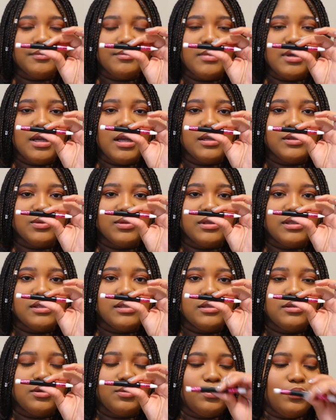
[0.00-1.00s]
It comes with this
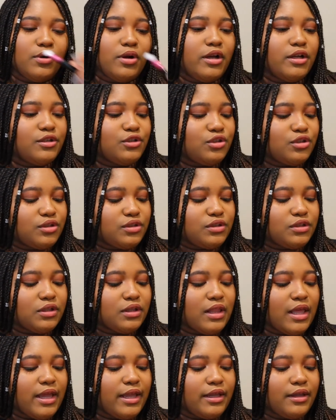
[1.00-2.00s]
little brush to
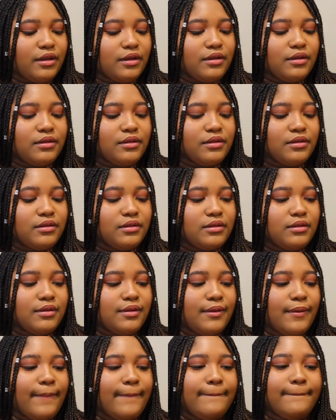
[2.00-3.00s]
like
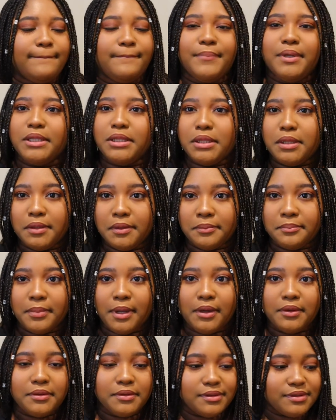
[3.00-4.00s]
put the
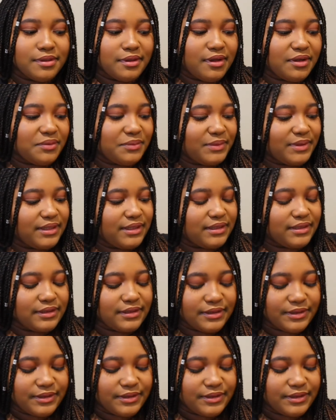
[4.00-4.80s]
powders on with.